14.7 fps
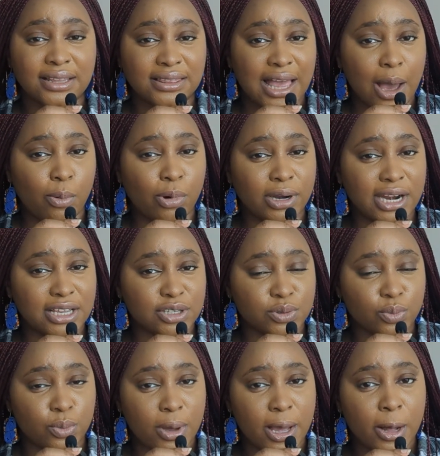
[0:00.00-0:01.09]
that one
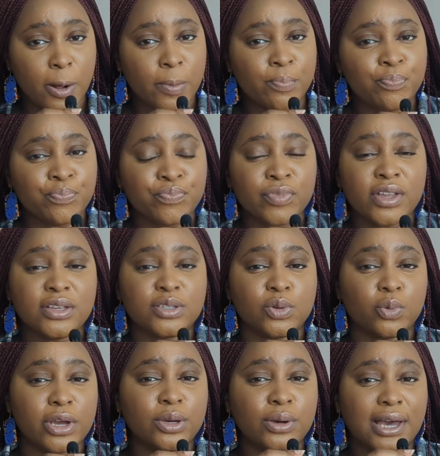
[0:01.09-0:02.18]
as well. So
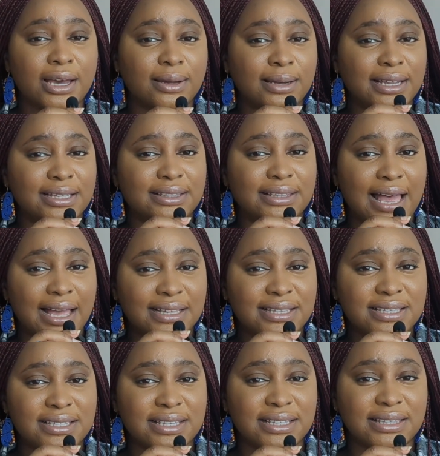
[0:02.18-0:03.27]
when you calculate
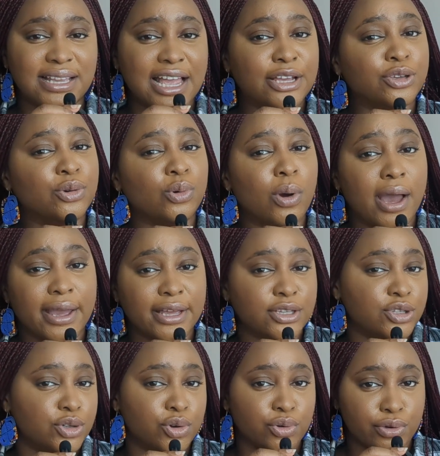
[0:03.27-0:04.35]
that, then you go
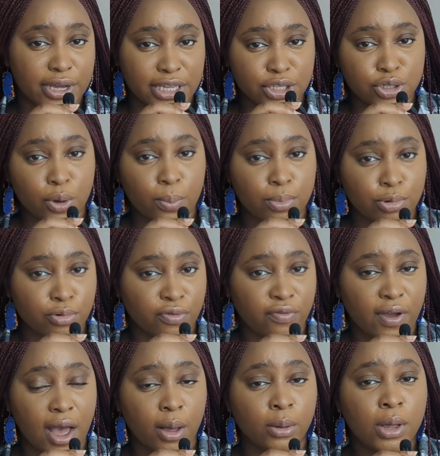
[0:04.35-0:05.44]
ahead to create your
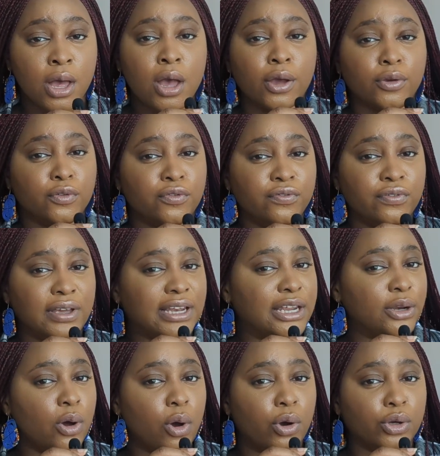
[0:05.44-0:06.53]
profile. You fill
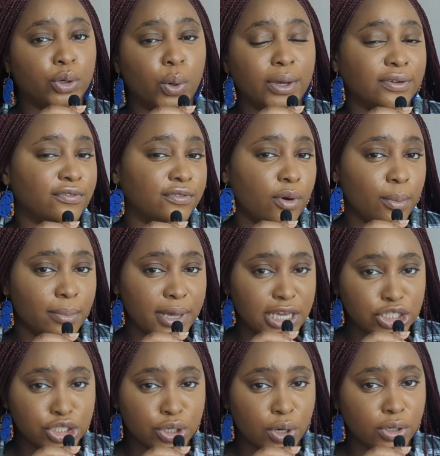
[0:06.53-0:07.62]
in all your
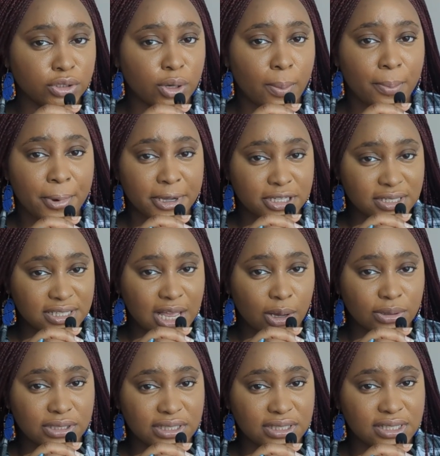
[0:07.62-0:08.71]
information, your
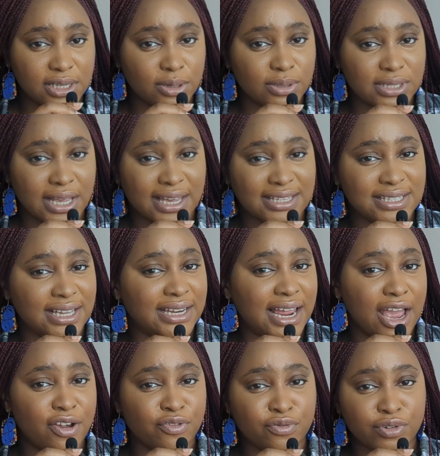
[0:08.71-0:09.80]
personal details, like I said,
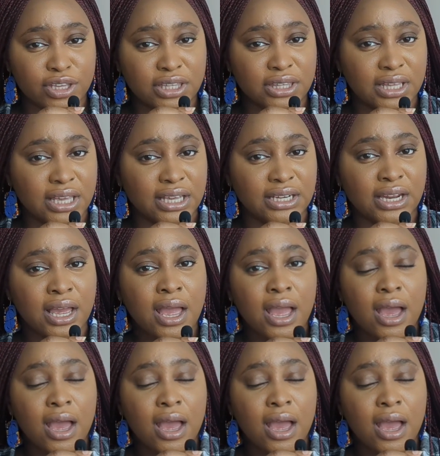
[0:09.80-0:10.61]
everything.